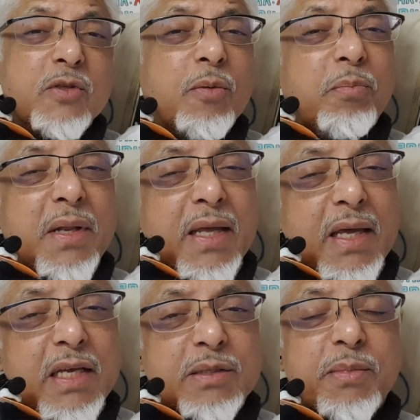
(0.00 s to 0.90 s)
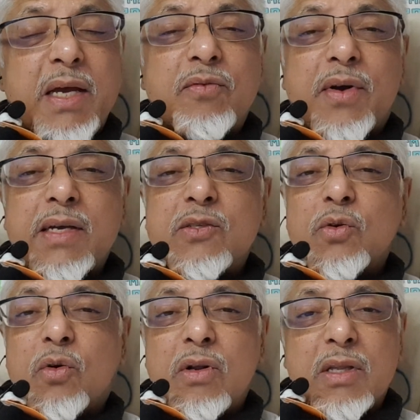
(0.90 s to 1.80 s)
So please, my advice
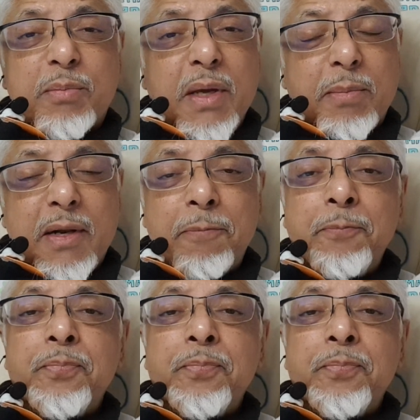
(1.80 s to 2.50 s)
to all the people,